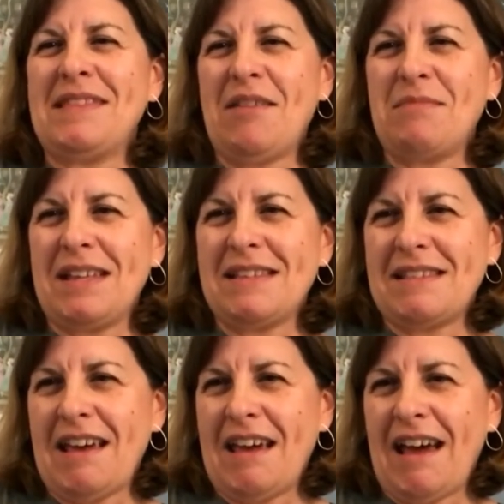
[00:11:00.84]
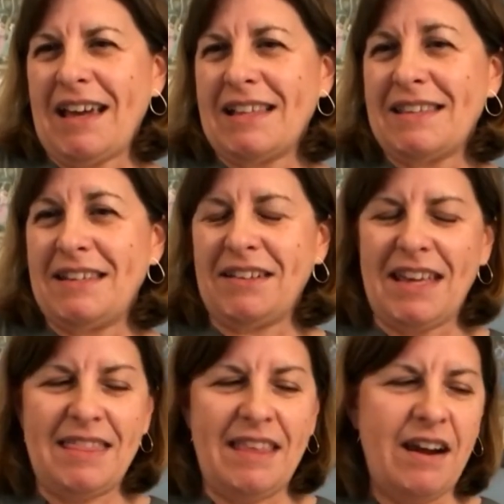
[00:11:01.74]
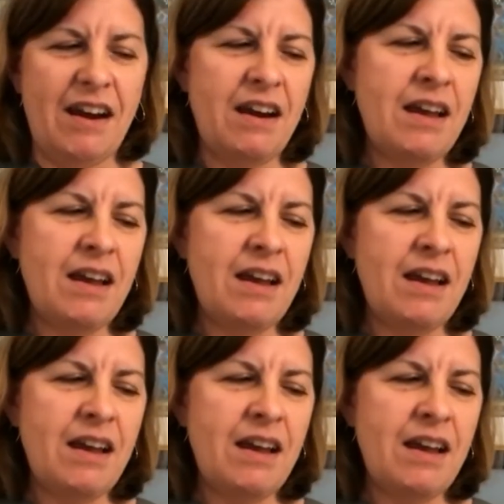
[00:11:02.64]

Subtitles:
that means that I can still get there.